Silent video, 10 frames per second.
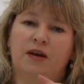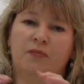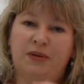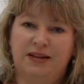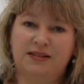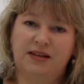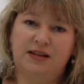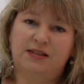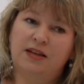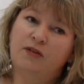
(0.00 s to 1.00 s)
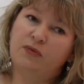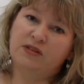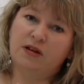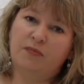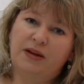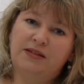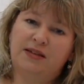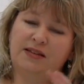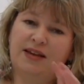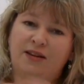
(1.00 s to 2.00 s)
ability to live with
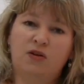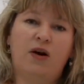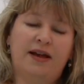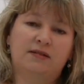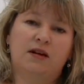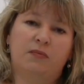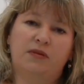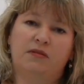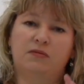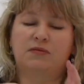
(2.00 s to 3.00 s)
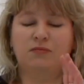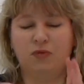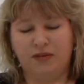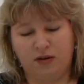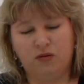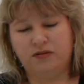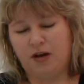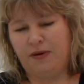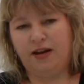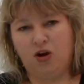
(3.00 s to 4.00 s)
diabetes and not end up with what they call
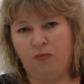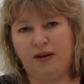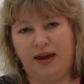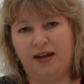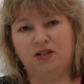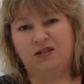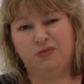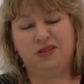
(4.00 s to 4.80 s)
diabetic complications,